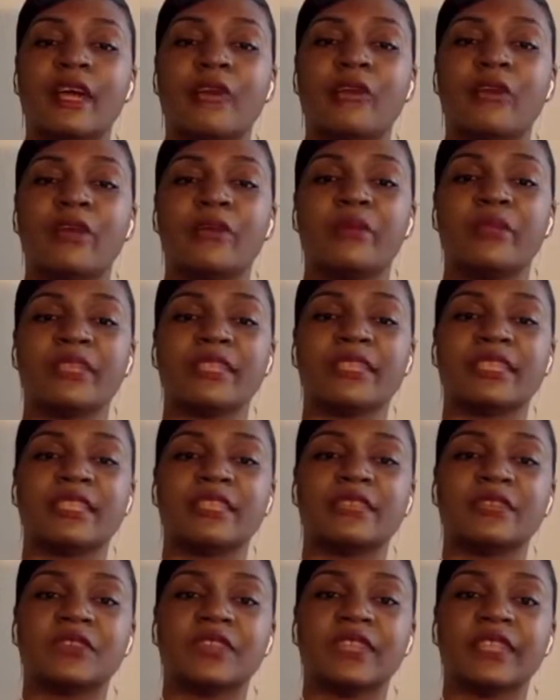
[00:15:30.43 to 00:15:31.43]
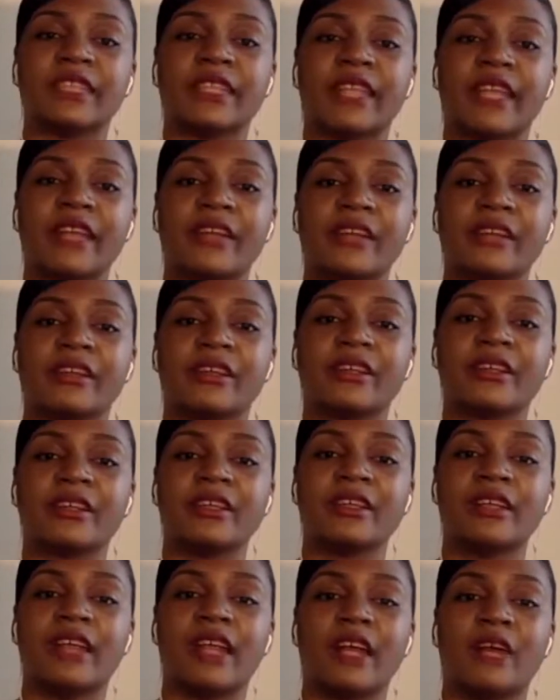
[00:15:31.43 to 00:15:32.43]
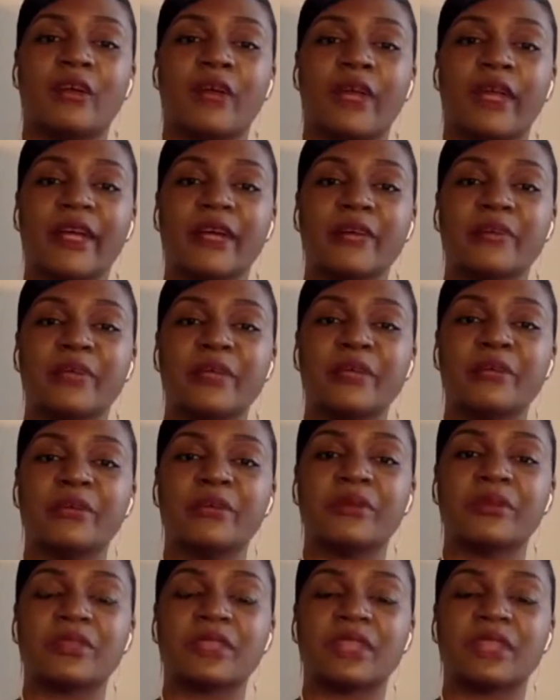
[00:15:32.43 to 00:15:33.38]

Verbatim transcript: want to be a civil litigator. I want to help people,